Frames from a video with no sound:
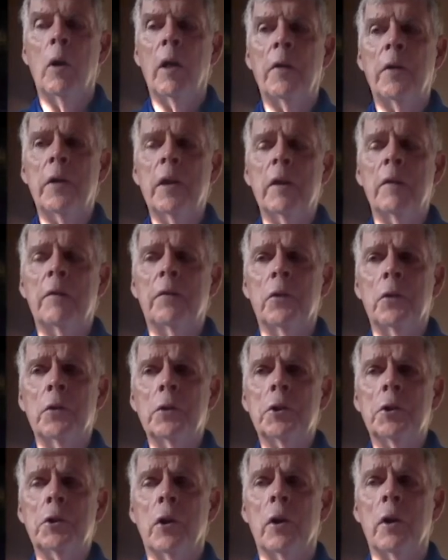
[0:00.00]
Well, I think it
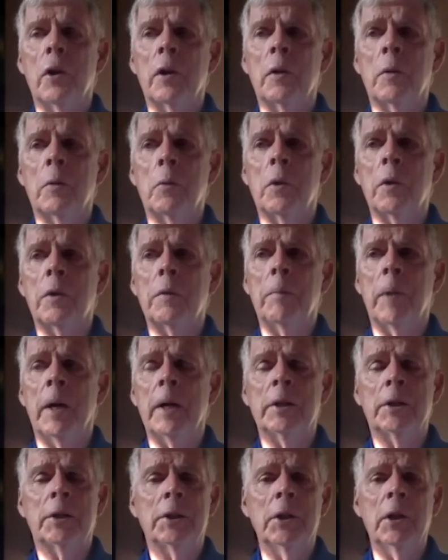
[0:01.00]
first started with
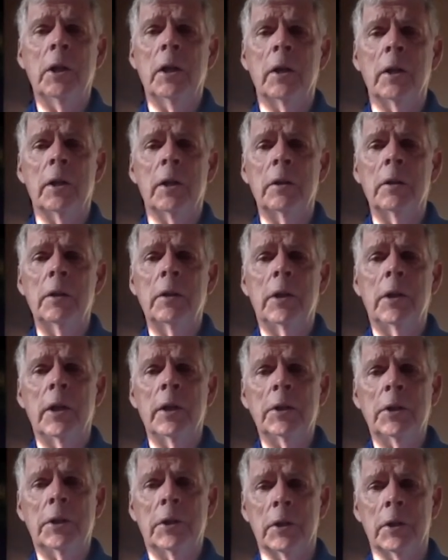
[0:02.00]
my son,
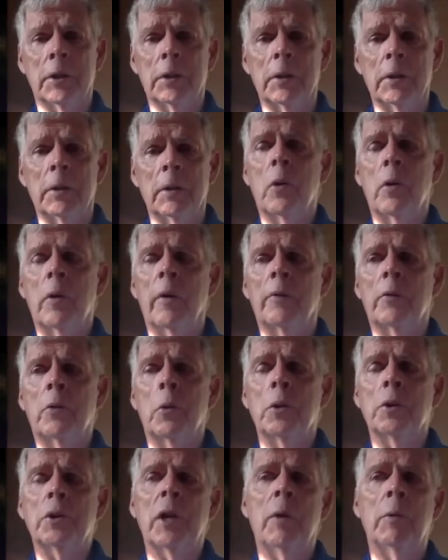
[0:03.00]
Dustin. Of
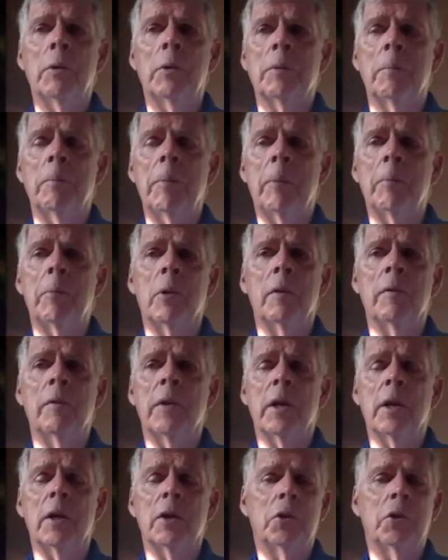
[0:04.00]
course, I was a member of the
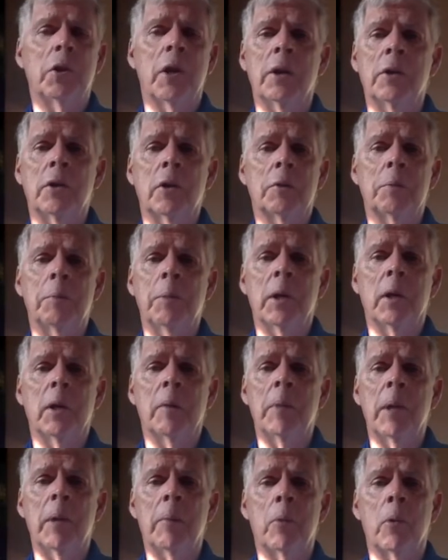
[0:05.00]
VSGA, just being
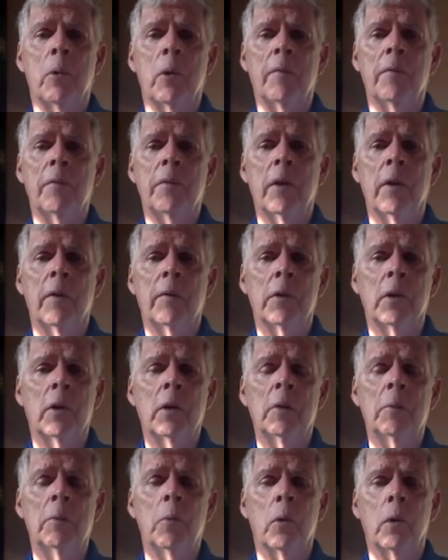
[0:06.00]
a member of the
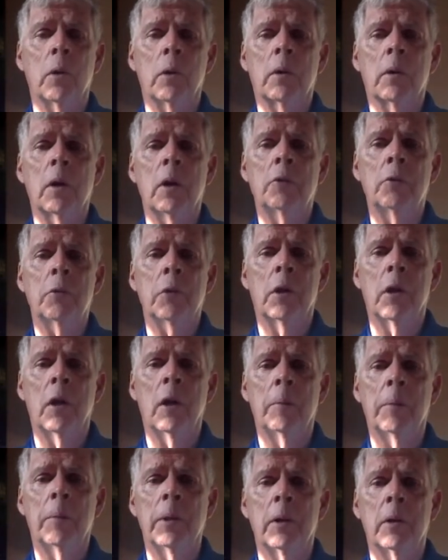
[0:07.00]
Glenmore Country
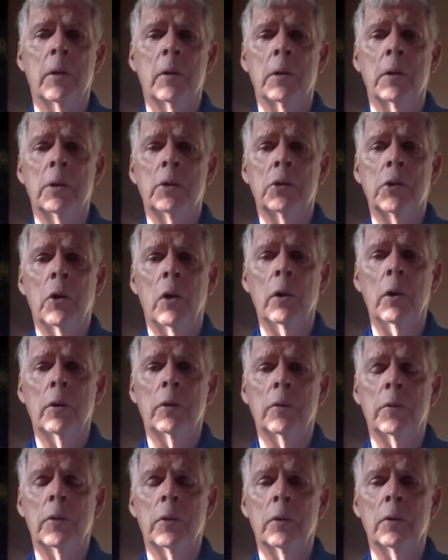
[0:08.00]
Club here in
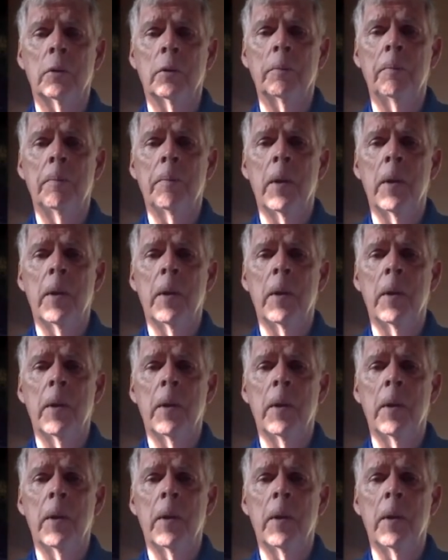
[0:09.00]
Charlottesville.